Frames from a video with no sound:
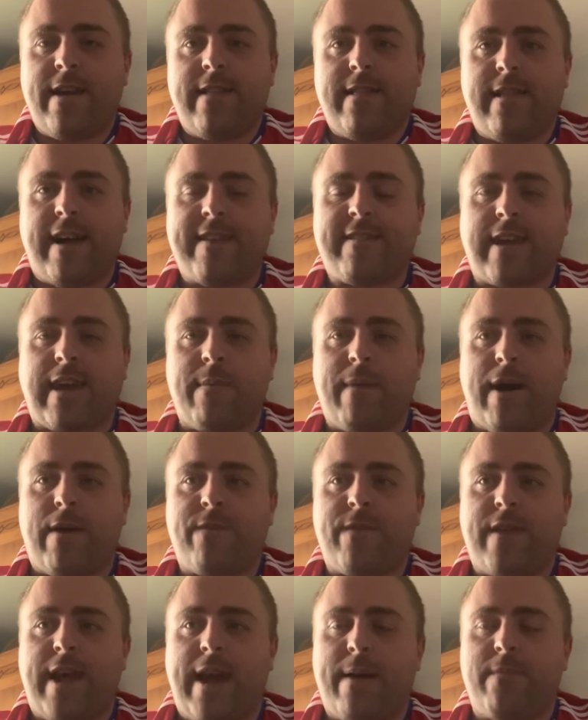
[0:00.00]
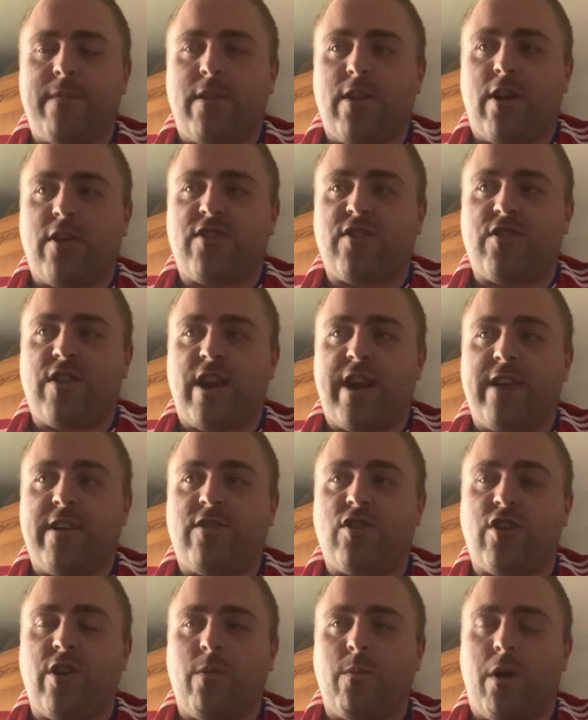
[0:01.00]
Last game out for them, they lost
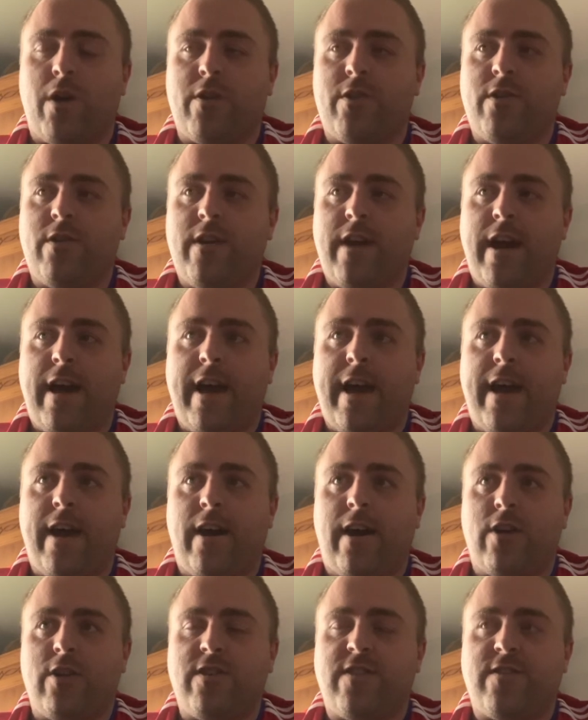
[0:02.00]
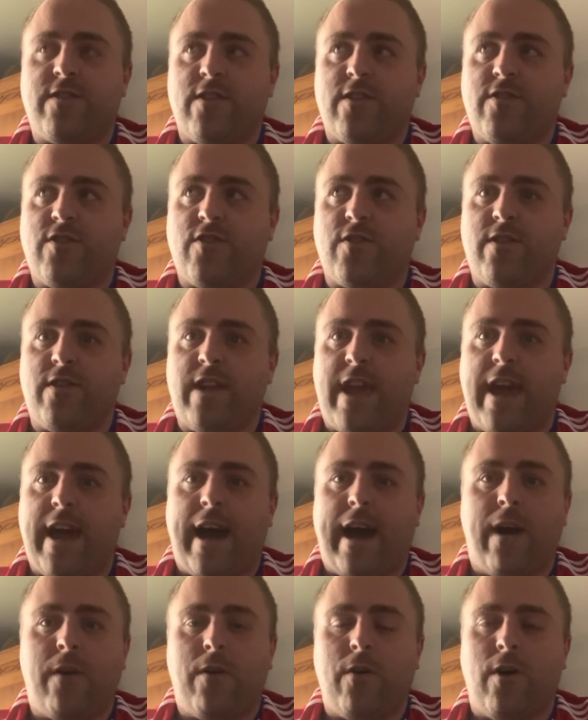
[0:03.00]
2-1 on Sunday
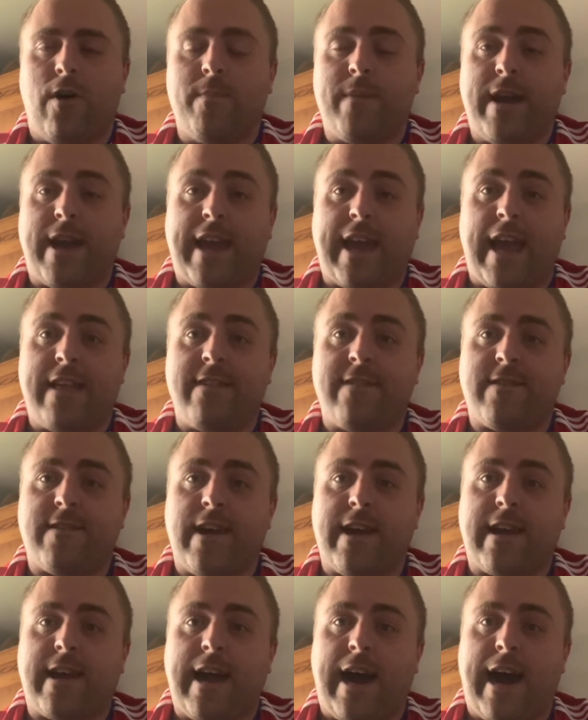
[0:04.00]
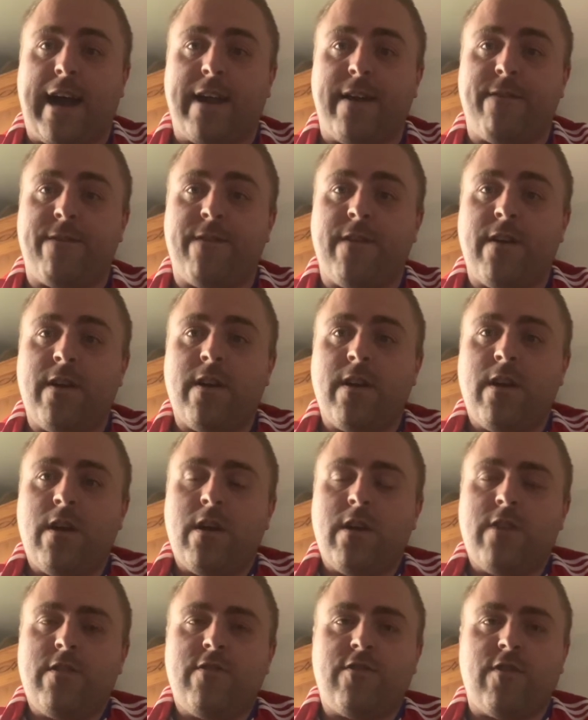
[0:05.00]
at home against Cardiff.
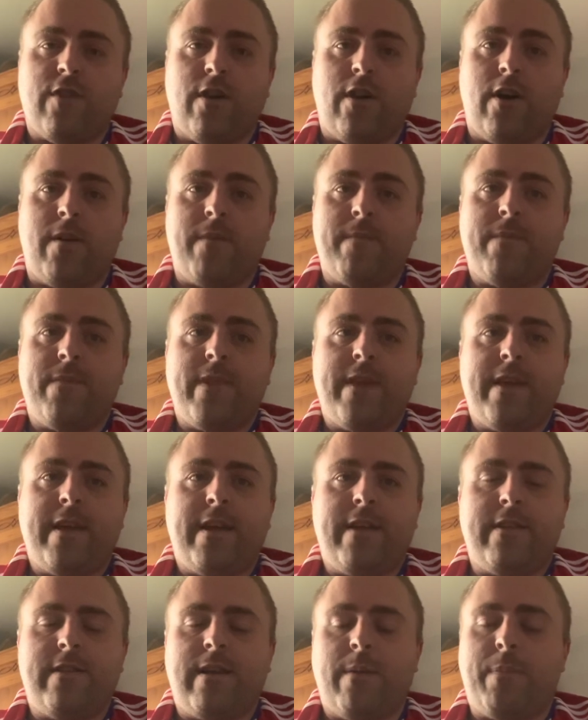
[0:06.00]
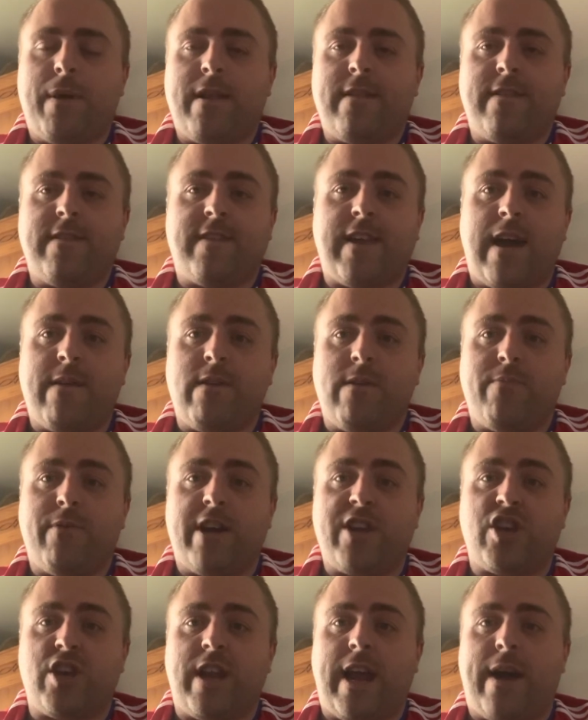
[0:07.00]
So there's heavy
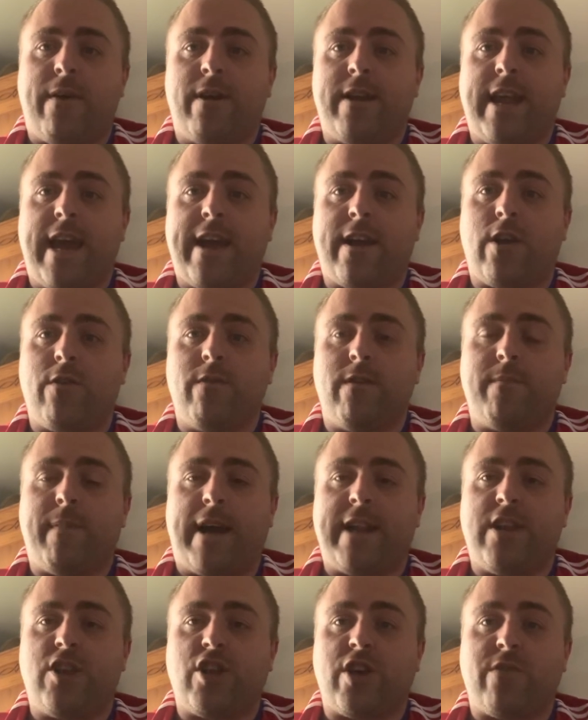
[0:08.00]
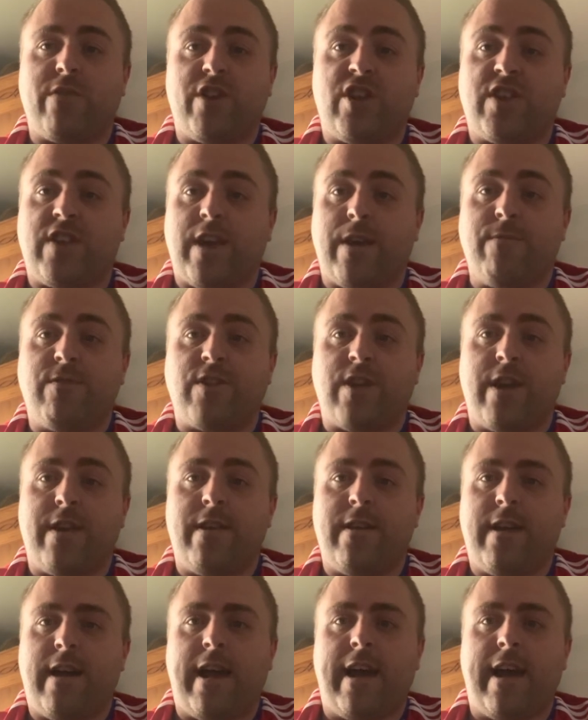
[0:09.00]
pressure now on their current manager, Chris Hughton.